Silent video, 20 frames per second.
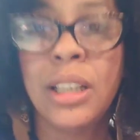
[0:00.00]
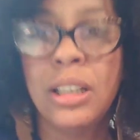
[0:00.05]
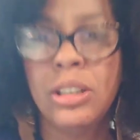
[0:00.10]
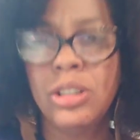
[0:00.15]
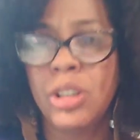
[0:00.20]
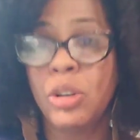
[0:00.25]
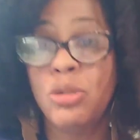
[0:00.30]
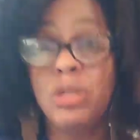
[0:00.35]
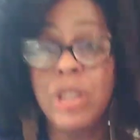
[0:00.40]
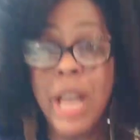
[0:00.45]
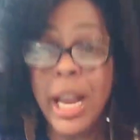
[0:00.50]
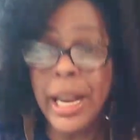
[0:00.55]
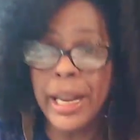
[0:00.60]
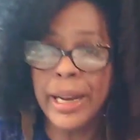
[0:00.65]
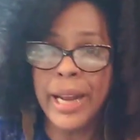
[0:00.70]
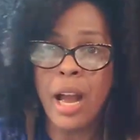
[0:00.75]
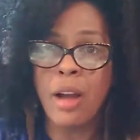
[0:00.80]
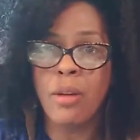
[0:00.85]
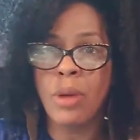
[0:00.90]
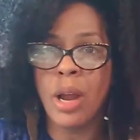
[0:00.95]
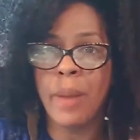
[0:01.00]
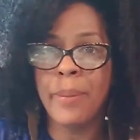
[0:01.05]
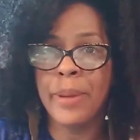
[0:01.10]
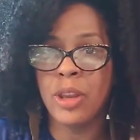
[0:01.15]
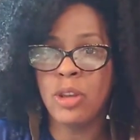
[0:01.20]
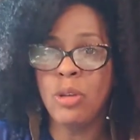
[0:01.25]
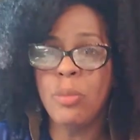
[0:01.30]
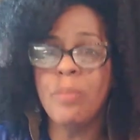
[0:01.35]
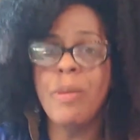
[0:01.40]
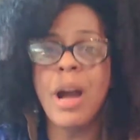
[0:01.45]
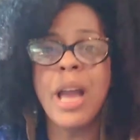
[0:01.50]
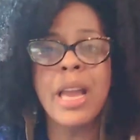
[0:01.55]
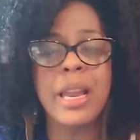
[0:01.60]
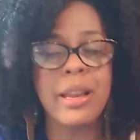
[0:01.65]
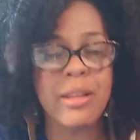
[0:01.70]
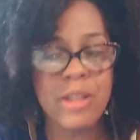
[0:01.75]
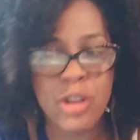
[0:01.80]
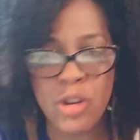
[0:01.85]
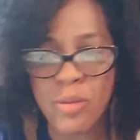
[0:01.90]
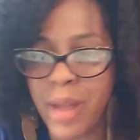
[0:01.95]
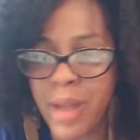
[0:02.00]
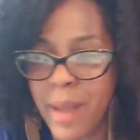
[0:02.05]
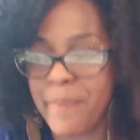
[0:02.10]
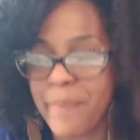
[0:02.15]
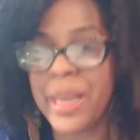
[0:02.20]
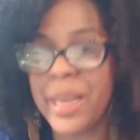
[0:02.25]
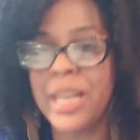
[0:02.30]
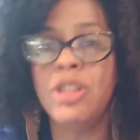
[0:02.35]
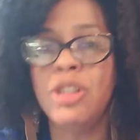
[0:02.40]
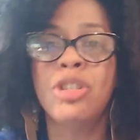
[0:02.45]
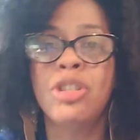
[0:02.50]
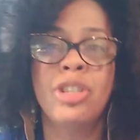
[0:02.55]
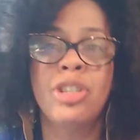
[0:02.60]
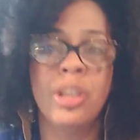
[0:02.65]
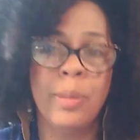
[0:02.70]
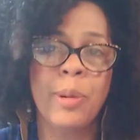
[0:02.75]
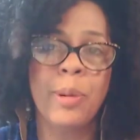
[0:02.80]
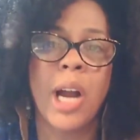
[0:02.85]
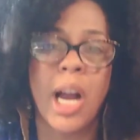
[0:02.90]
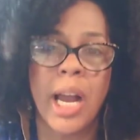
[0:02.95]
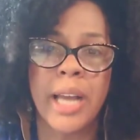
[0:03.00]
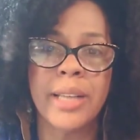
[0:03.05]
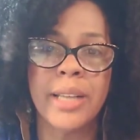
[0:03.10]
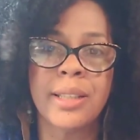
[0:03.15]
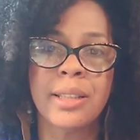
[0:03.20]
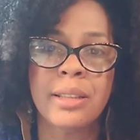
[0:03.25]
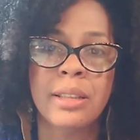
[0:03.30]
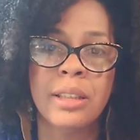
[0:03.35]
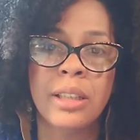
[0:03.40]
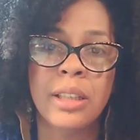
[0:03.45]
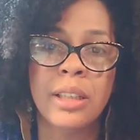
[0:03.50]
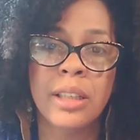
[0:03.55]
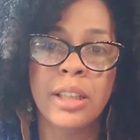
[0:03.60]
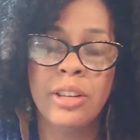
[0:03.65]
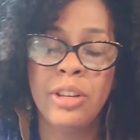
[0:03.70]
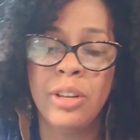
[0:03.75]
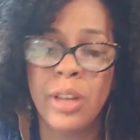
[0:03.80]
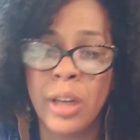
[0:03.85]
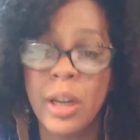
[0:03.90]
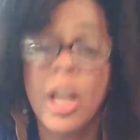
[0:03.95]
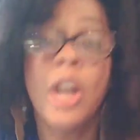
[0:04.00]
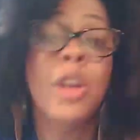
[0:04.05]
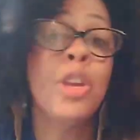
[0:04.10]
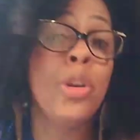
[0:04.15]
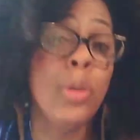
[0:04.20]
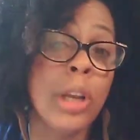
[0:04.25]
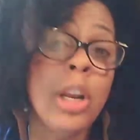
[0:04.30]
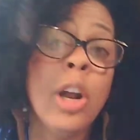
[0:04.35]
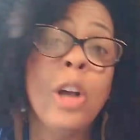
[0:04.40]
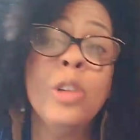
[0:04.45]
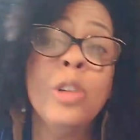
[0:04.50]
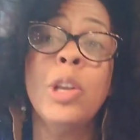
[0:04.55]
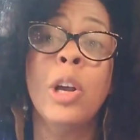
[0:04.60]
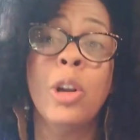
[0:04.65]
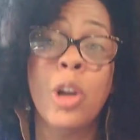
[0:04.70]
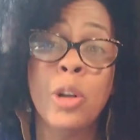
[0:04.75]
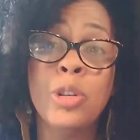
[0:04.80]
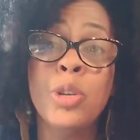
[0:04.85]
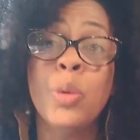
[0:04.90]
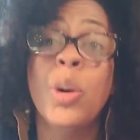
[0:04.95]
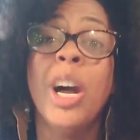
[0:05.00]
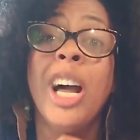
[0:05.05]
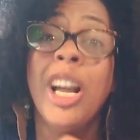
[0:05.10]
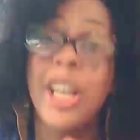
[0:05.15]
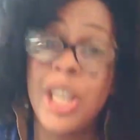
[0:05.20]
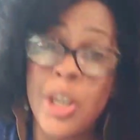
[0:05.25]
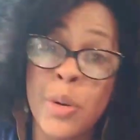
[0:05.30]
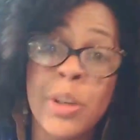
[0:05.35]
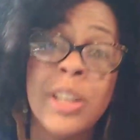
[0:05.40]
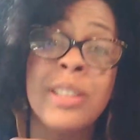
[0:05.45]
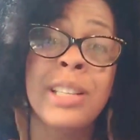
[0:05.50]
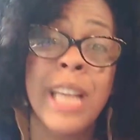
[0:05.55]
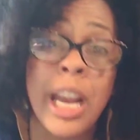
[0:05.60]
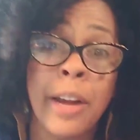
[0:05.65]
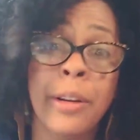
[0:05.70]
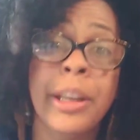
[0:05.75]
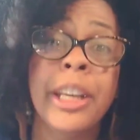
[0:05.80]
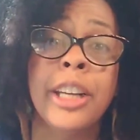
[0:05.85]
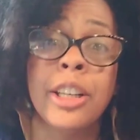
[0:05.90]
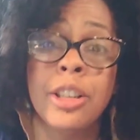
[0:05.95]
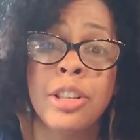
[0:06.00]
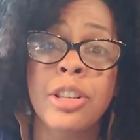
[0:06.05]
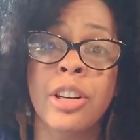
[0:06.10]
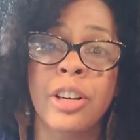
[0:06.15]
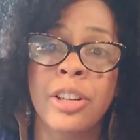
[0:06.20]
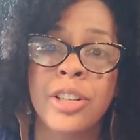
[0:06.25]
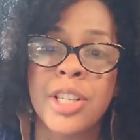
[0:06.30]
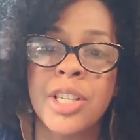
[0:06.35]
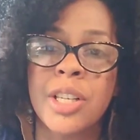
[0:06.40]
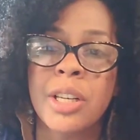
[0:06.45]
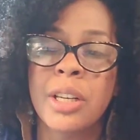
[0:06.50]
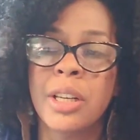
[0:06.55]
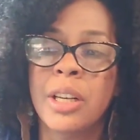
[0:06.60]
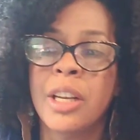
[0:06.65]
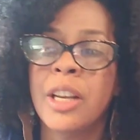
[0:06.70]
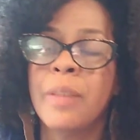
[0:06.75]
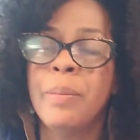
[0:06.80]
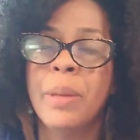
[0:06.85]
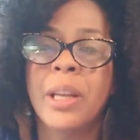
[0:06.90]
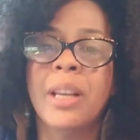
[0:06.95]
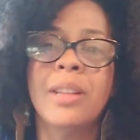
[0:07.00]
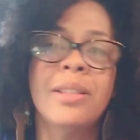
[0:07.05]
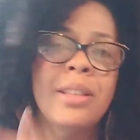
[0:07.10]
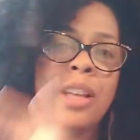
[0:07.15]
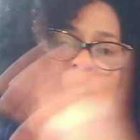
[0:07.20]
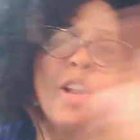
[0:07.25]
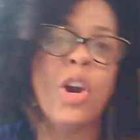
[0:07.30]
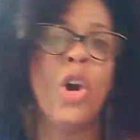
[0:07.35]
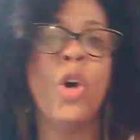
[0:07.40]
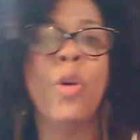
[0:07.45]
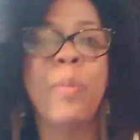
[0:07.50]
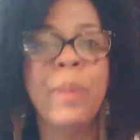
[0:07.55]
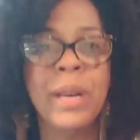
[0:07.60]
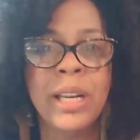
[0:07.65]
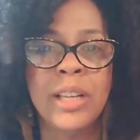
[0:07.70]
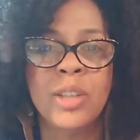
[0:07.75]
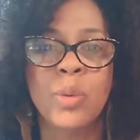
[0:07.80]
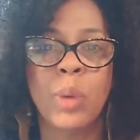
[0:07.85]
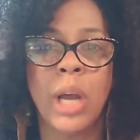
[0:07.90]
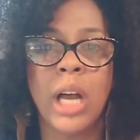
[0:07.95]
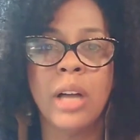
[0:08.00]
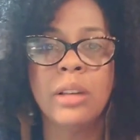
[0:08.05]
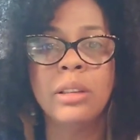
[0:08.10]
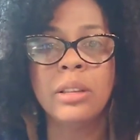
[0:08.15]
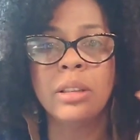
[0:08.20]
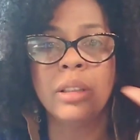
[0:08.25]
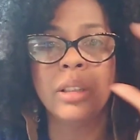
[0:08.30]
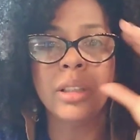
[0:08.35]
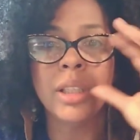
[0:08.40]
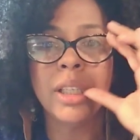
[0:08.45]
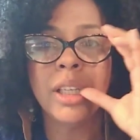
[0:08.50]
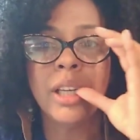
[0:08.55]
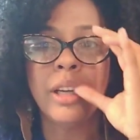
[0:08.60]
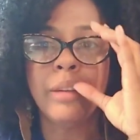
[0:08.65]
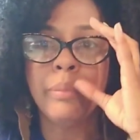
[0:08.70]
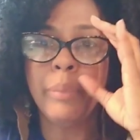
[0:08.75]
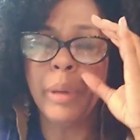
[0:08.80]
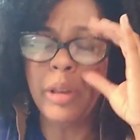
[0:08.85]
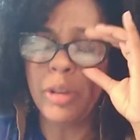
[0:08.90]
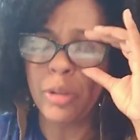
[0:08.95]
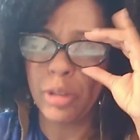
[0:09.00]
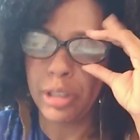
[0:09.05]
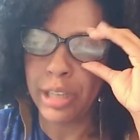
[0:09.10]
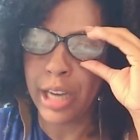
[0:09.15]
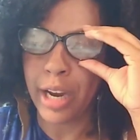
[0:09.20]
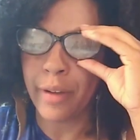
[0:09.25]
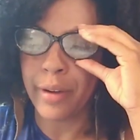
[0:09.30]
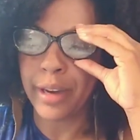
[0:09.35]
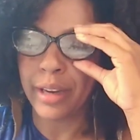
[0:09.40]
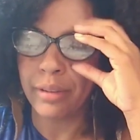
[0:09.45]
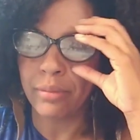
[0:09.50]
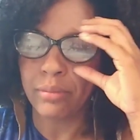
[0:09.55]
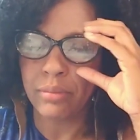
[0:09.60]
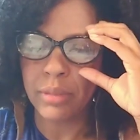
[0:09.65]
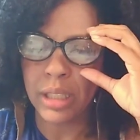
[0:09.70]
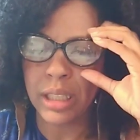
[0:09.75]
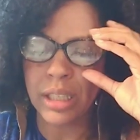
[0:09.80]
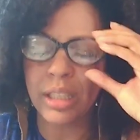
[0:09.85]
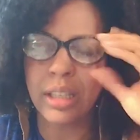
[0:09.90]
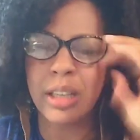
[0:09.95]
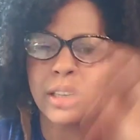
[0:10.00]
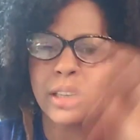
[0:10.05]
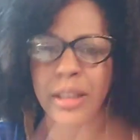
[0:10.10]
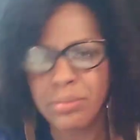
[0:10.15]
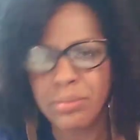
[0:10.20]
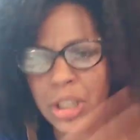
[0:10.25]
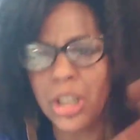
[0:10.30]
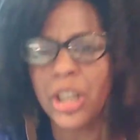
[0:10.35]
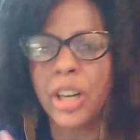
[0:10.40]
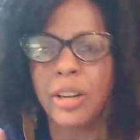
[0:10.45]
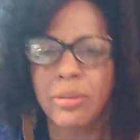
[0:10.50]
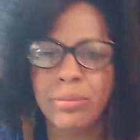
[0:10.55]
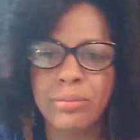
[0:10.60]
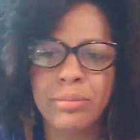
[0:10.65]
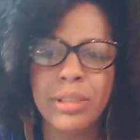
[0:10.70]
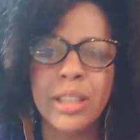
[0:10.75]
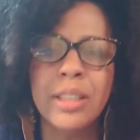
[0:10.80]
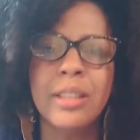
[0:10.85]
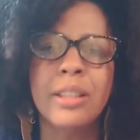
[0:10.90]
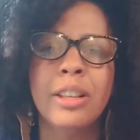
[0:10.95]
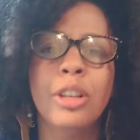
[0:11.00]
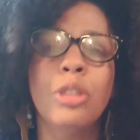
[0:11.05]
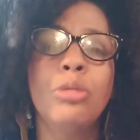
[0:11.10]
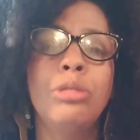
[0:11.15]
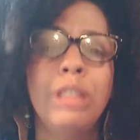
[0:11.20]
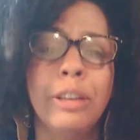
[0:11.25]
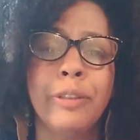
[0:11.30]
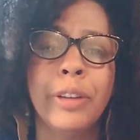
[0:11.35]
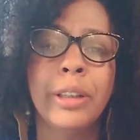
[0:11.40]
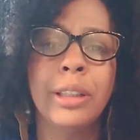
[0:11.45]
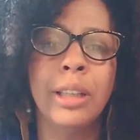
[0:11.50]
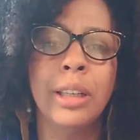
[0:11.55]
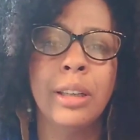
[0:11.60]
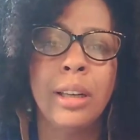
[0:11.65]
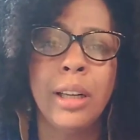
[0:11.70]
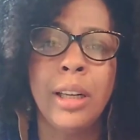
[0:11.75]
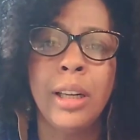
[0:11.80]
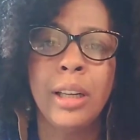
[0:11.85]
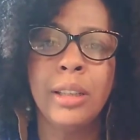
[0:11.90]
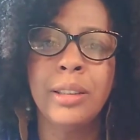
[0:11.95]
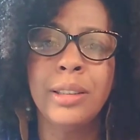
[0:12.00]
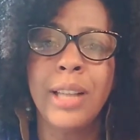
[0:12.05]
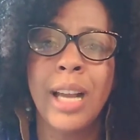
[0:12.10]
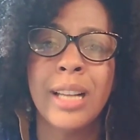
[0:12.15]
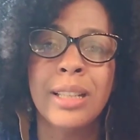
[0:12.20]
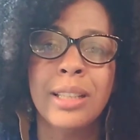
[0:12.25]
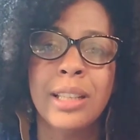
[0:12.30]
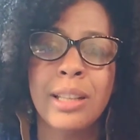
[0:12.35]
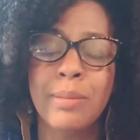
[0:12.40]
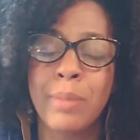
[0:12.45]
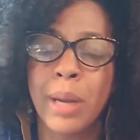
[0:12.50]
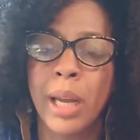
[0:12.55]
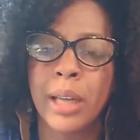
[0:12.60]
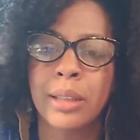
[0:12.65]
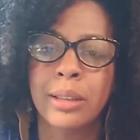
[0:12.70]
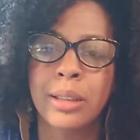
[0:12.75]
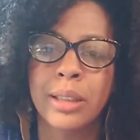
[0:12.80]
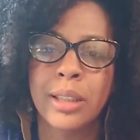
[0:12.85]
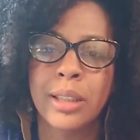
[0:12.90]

So check it out, Robbie. You might be surprised. You can also go to a Unitarian church because they're open as well. But Unitarian, it's a little different than Science of the Mind.